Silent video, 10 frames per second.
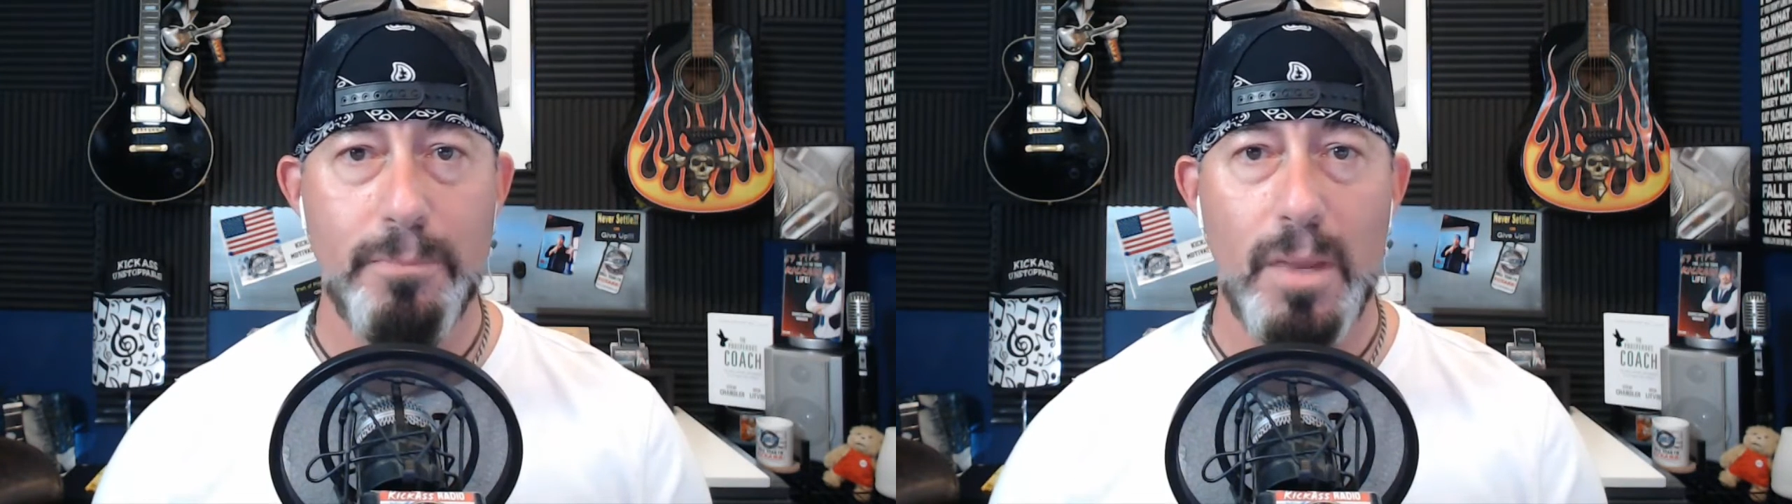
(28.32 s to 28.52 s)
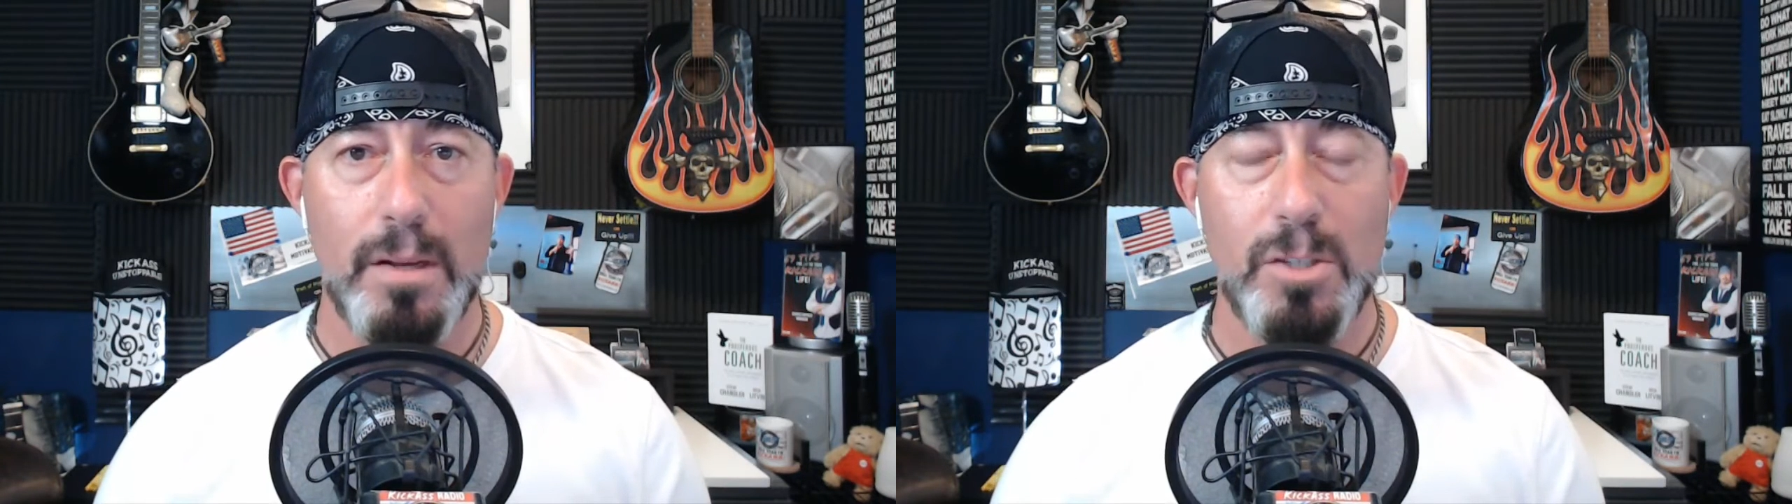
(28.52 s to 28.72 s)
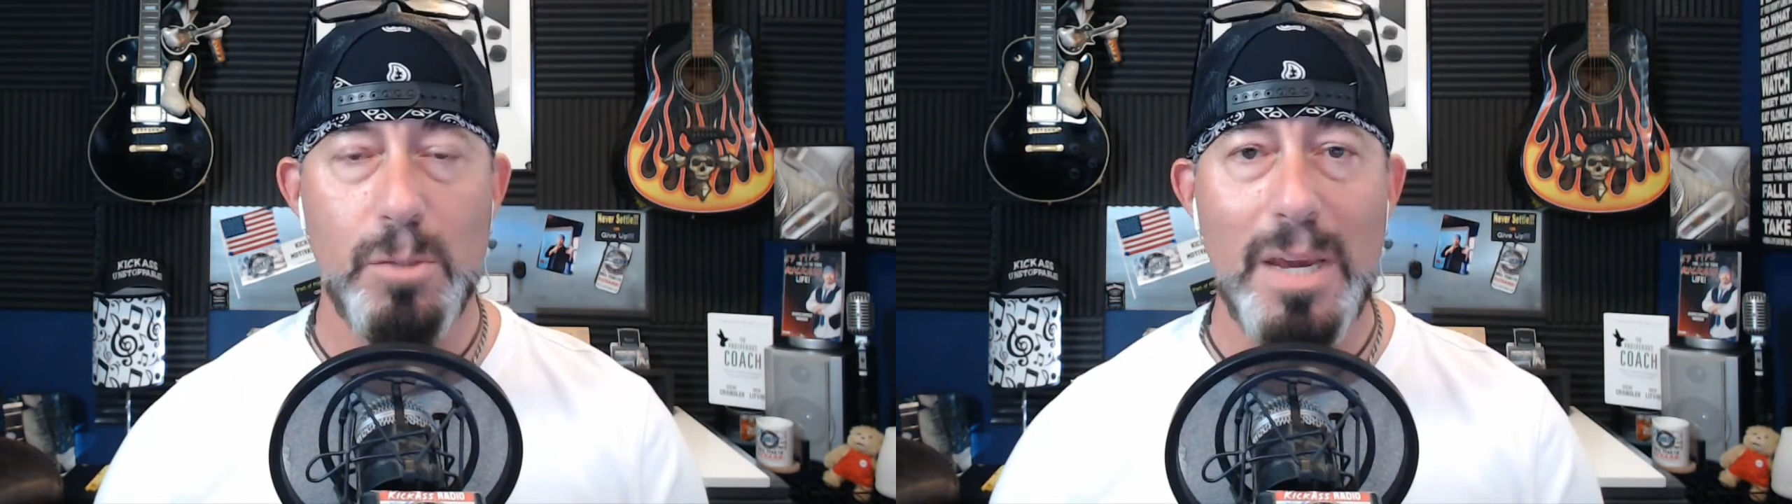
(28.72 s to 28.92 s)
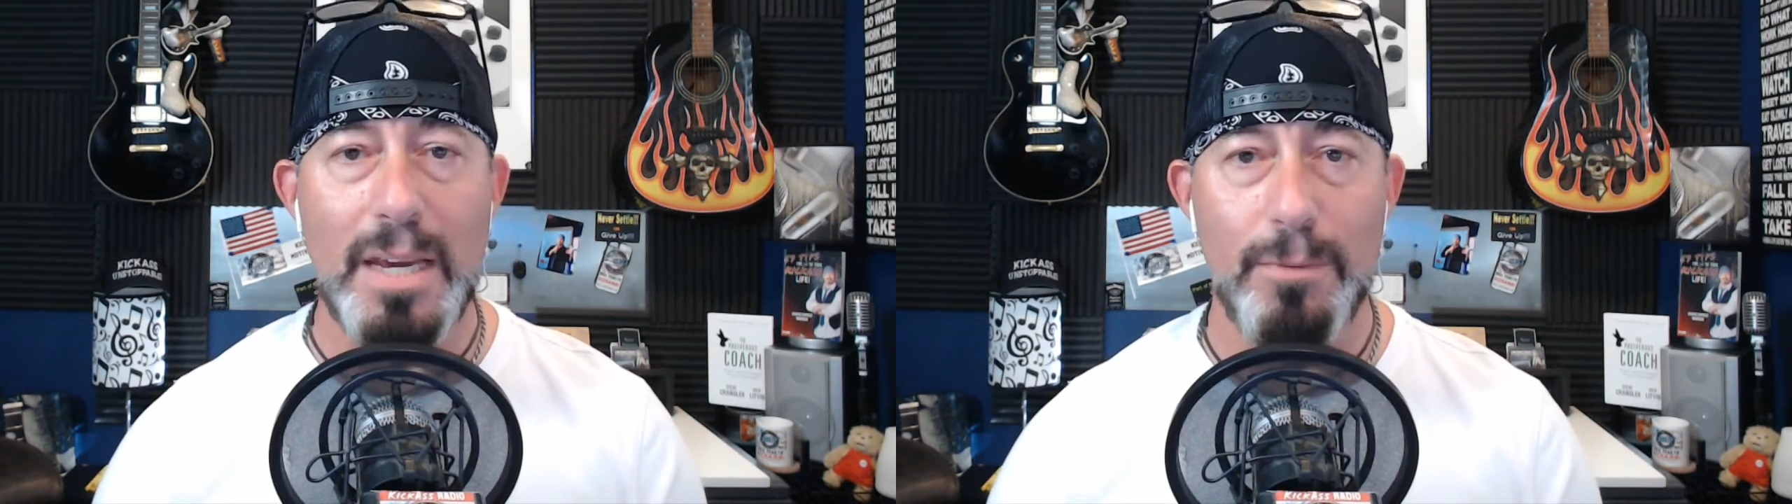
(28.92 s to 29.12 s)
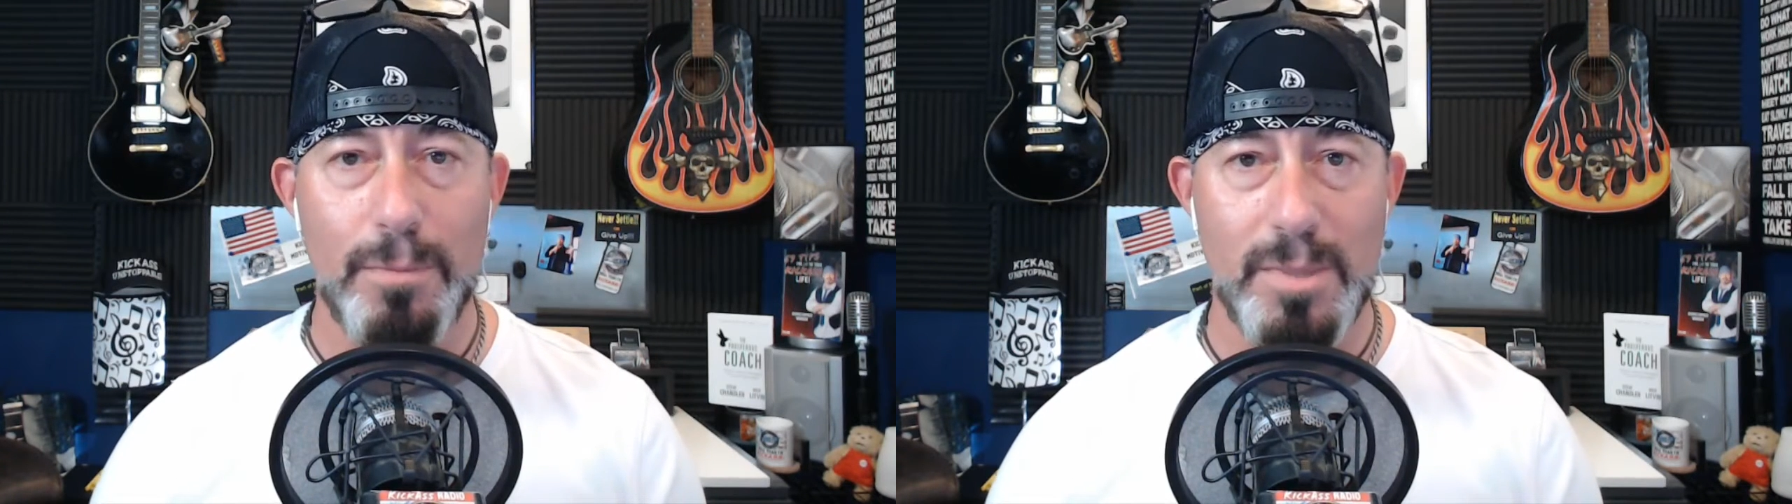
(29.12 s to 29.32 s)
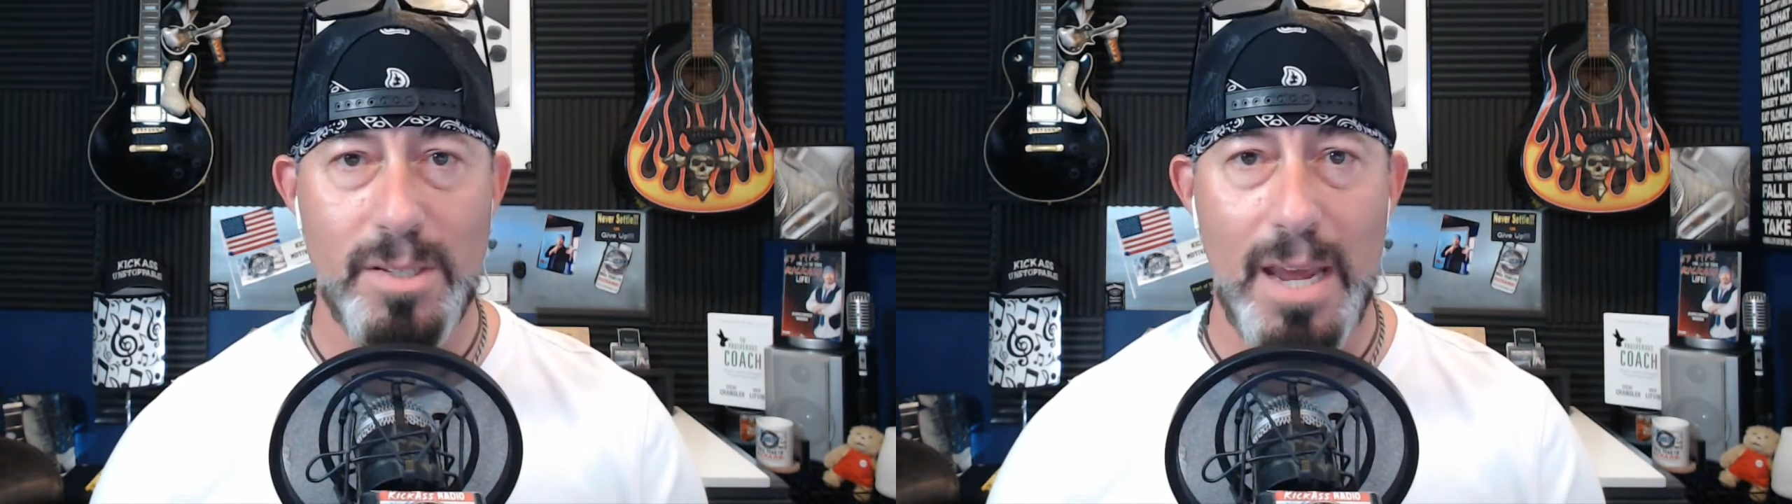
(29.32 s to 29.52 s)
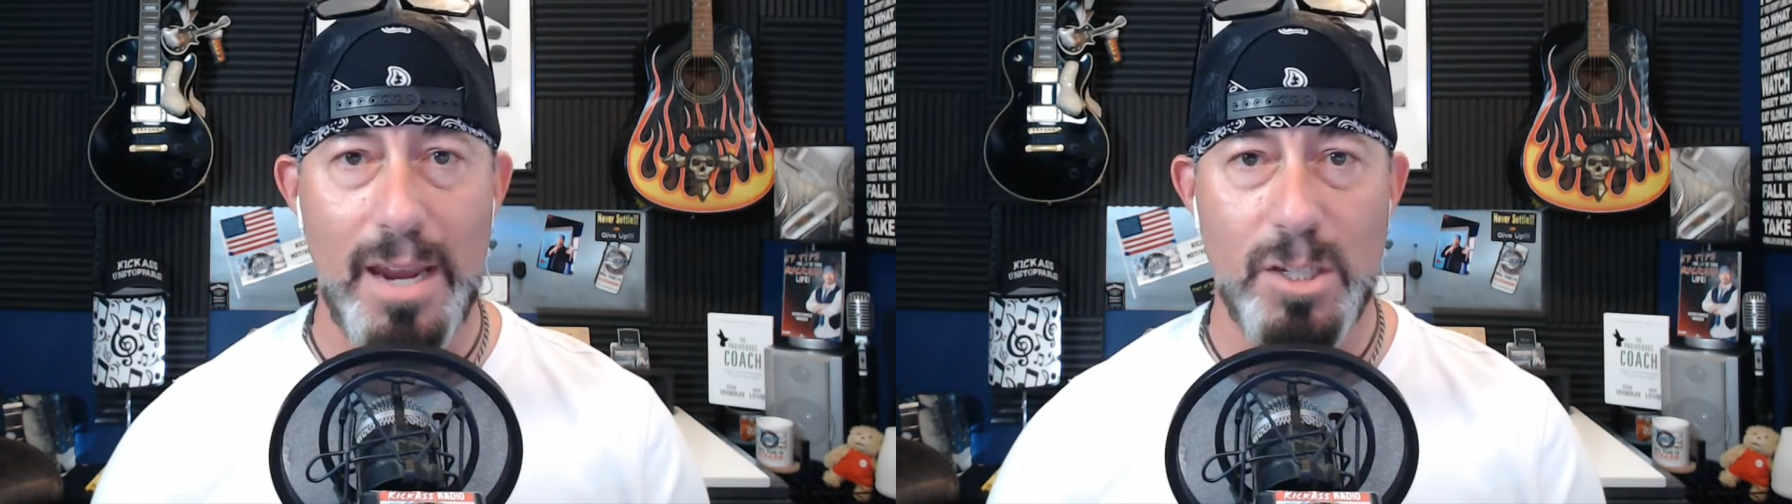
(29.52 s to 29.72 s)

speaking from the stage,